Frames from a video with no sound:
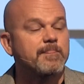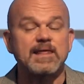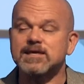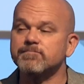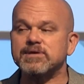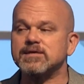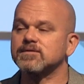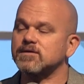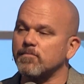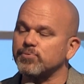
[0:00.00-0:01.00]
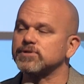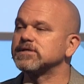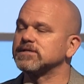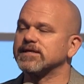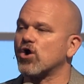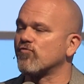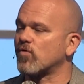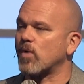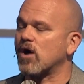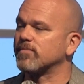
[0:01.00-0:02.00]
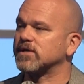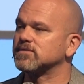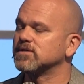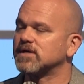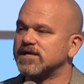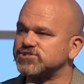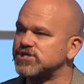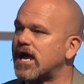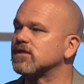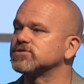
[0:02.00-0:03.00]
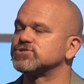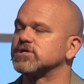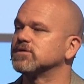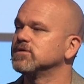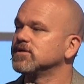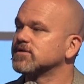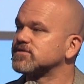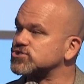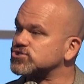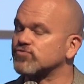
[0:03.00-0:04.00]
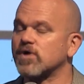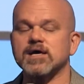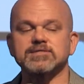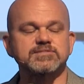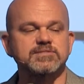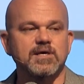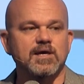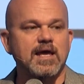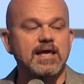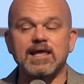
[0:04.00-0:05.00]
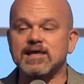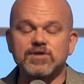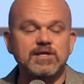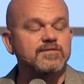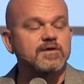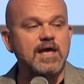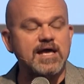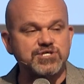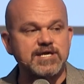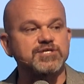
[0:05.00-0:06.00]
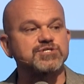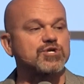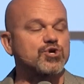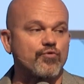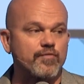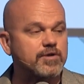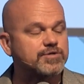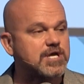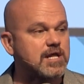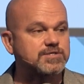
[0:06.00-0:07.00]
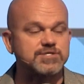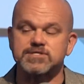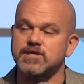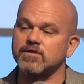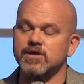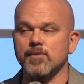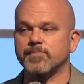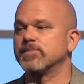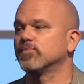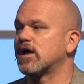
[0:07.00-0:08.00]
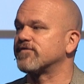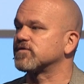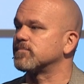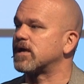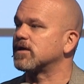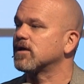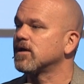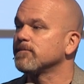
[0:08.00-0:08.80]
It could be completely overwhelming and challenging. The stress, even in the education and career challenges that our young people have to make.